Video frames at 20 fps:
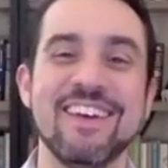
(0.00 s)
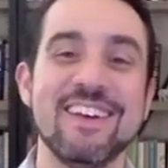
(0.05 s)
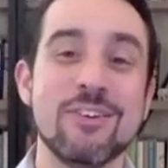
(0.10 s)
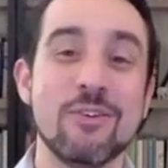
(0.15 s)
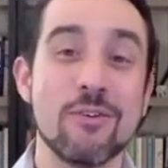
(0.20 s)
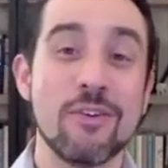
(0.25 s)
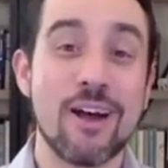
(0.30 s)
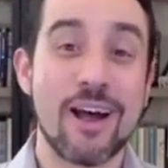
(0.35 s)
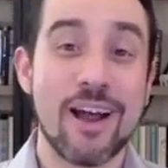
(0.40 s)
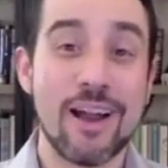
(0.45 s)

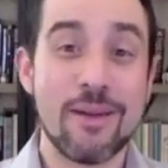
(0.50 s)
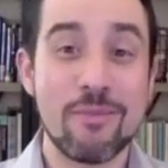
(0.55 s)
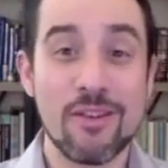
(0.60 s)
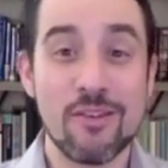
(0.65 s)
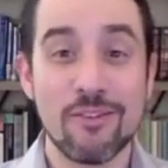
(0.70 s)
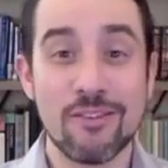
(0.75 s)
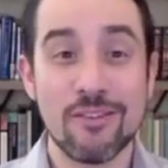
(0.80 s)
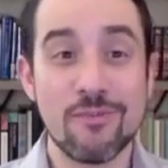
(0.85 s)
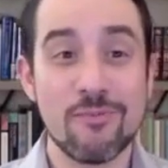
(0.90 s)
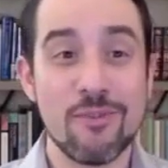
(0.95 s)
Well, I'm the
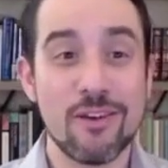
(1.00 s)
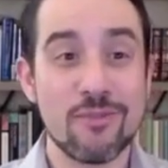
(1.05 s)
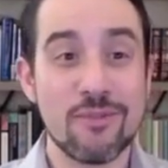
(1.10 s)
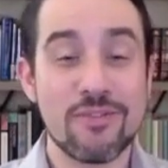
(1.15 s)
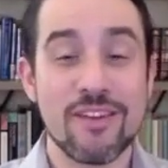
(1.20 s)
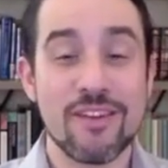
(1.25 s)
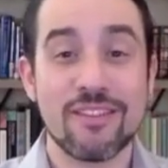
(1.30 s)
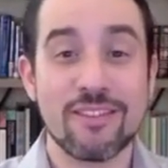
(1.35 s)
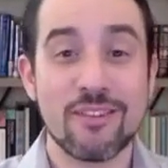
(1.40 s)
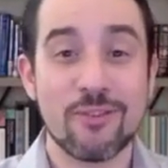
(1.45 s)
only one
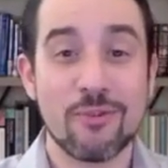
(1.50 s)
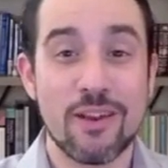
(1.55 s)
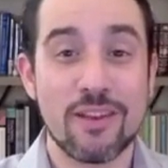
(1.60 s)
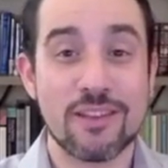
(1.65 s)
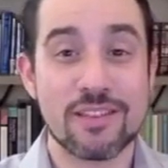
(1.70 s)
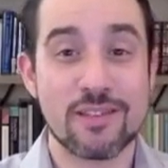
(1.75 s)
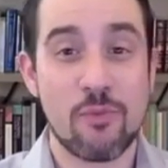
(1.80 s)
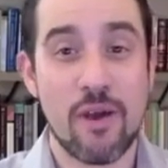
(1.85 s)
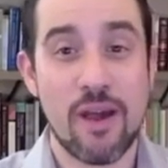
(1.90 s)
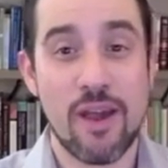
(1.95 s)
without the right
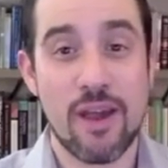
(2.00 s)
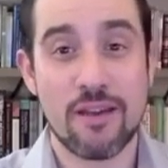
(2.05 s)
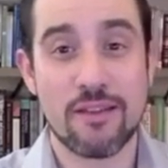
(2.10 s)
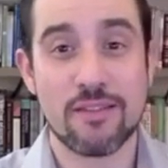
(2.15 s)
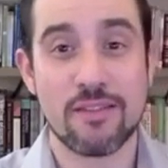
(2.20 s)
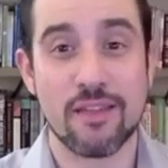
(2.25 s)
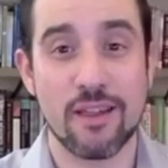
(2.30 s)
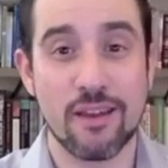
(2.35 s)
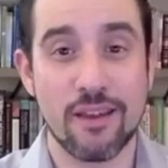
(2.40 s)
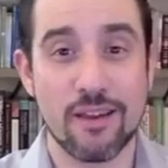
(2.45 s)

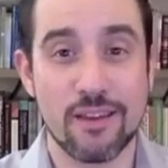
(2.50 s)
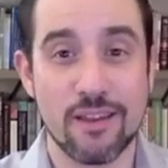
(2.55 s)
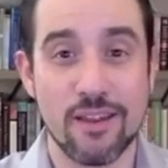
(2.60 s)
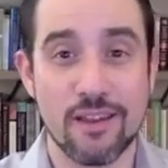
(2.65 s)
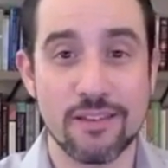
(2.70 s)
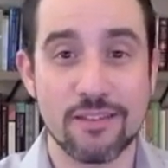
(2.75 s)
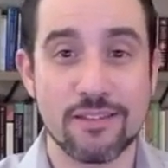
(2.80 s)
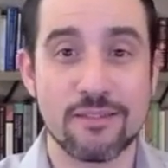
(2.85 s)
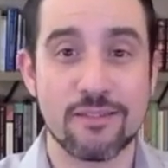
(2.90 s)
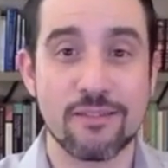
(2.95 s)
swag then, I
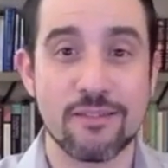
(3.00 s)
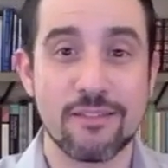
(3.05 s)
guess.